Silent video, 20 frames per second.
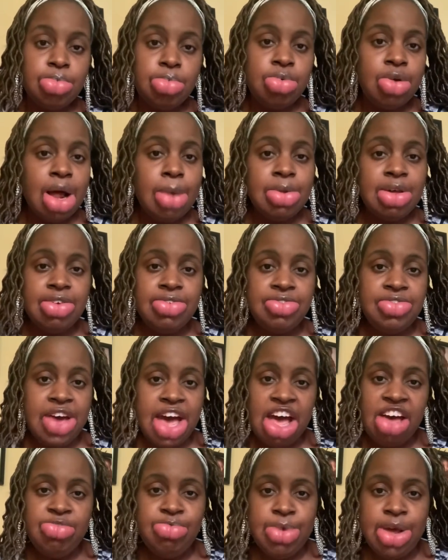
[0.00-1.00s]
probably
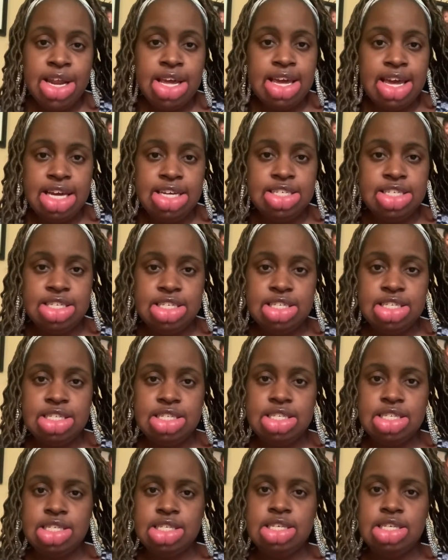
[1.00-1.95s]
5 medications